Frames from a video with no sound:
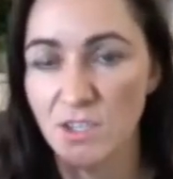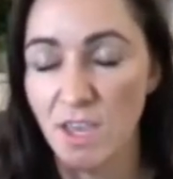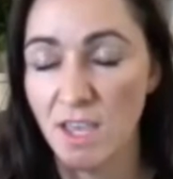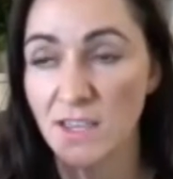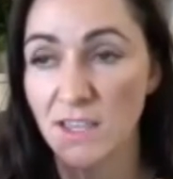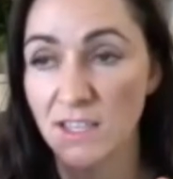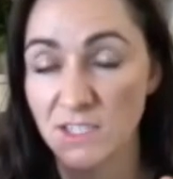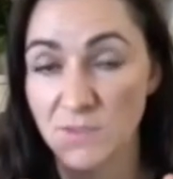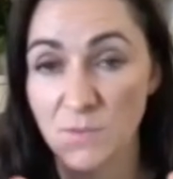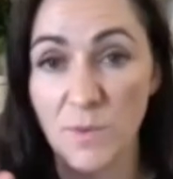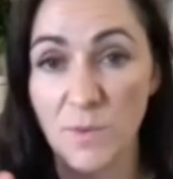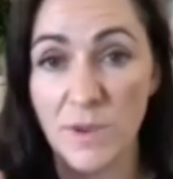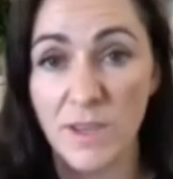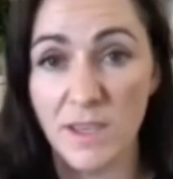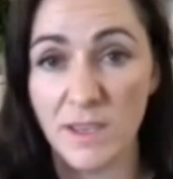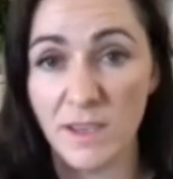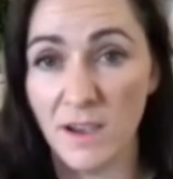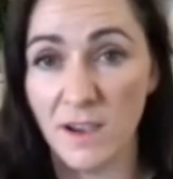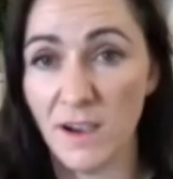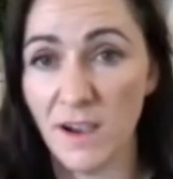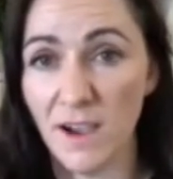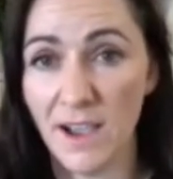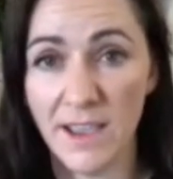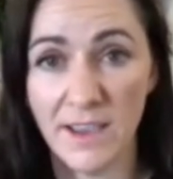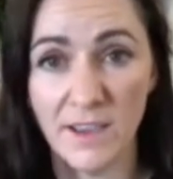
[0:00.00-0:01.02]
is where
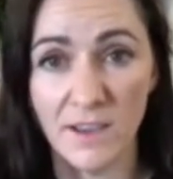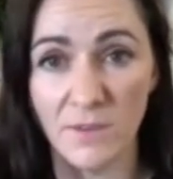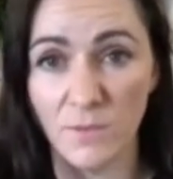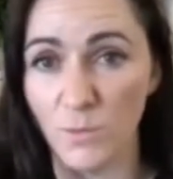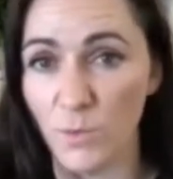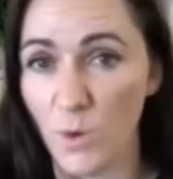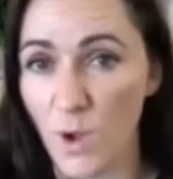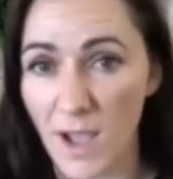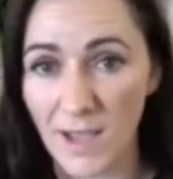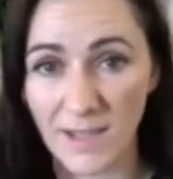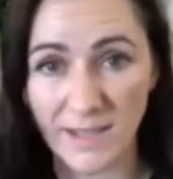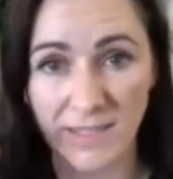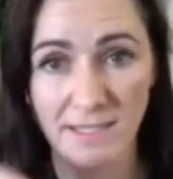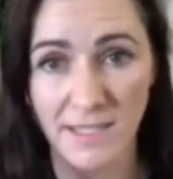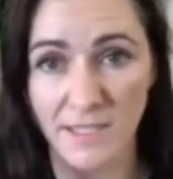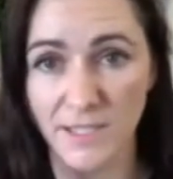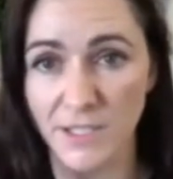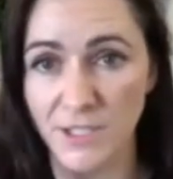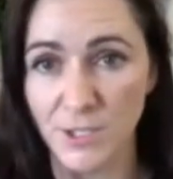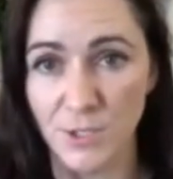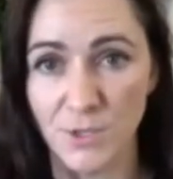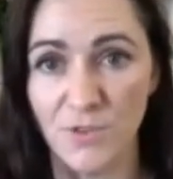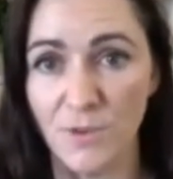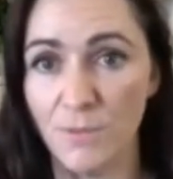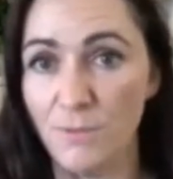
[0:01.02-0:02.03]
I will hunt
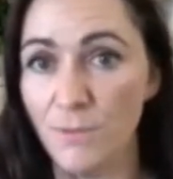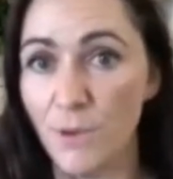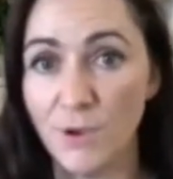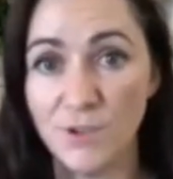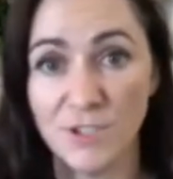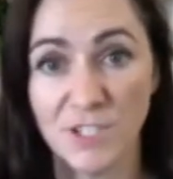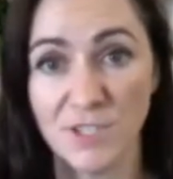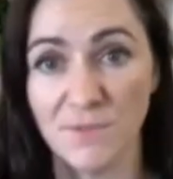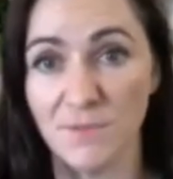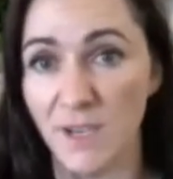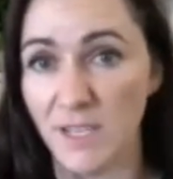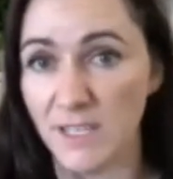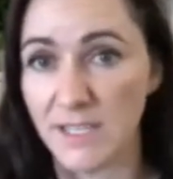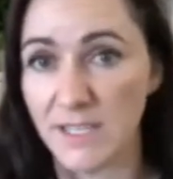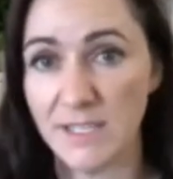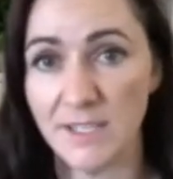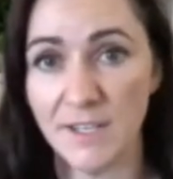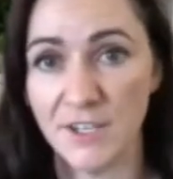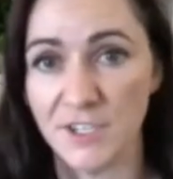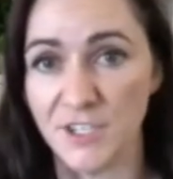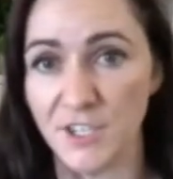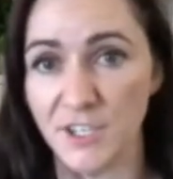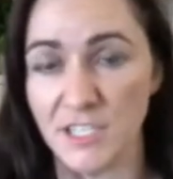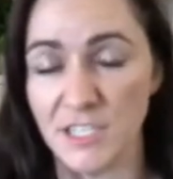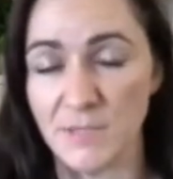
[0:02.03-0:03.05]
into for most of my
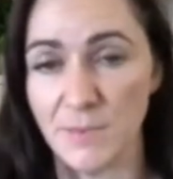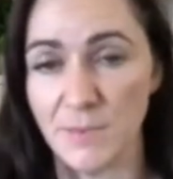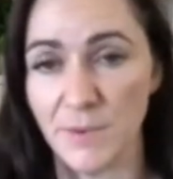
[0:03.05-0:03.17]
conditions,